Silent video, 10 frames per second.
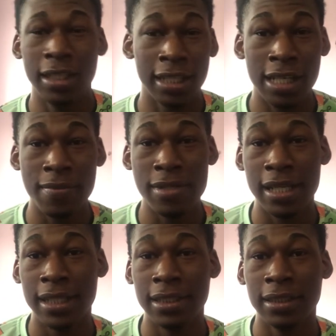You know what I'm
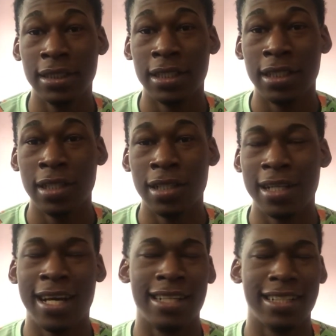saying?
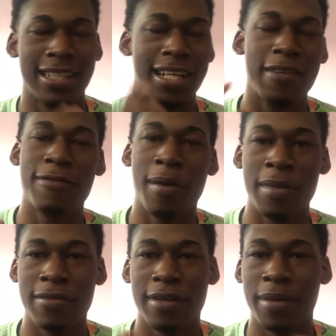Not
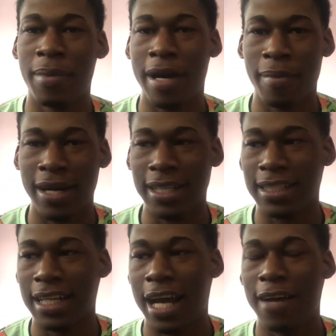family friend, my bad.
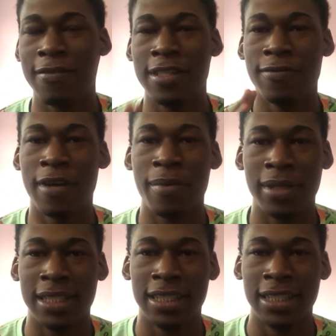I have this
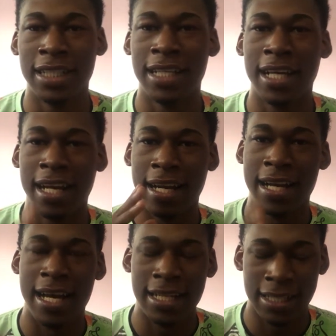family
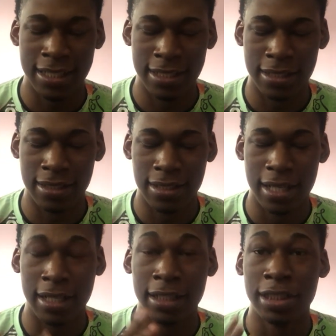that is
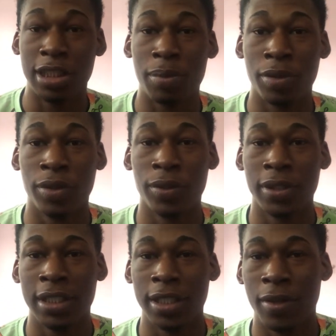an
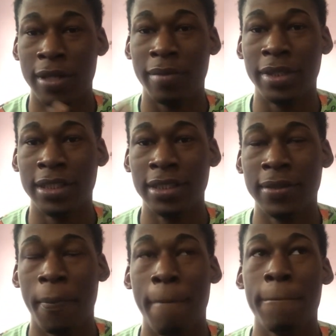entrepreneur, you know what I mean?
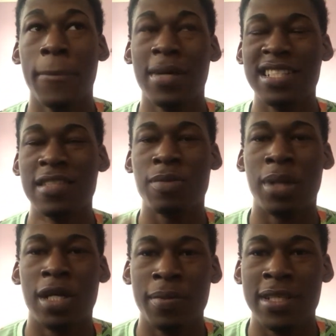Has a
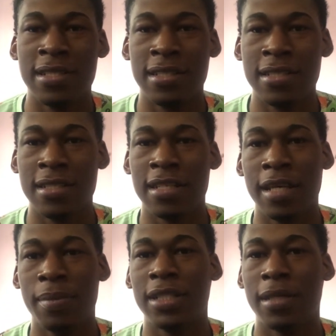small business, is
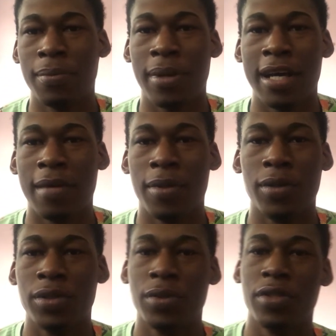able to employ
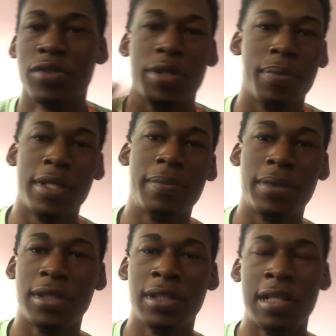about 2 to 3
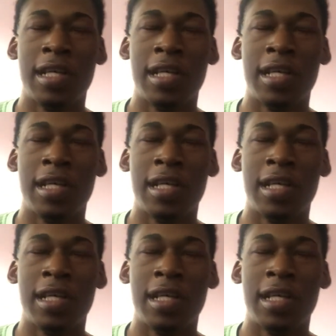people.